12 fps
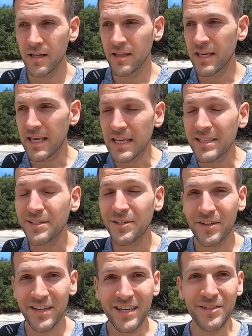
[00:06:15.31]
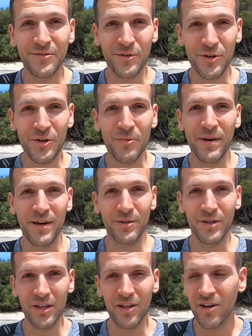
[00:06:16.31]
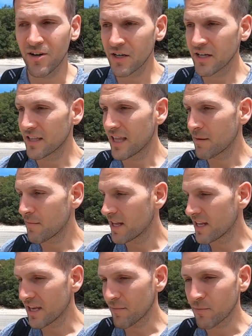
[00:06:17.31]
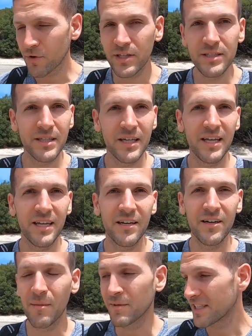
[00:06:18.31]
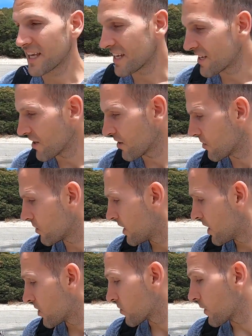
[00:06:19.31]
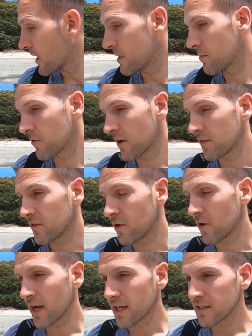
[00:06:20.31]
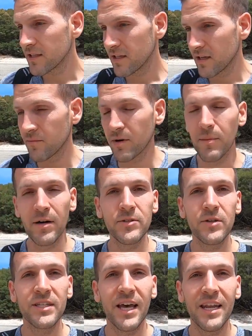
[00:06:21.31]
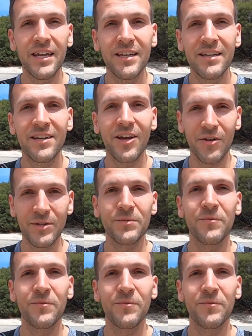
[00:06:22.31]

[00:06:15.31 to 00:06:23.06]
the easier it is for you to pedal along. They made it a breeze to get here. I'm excited to go ride them around the whole island, but I'm also excited to go get some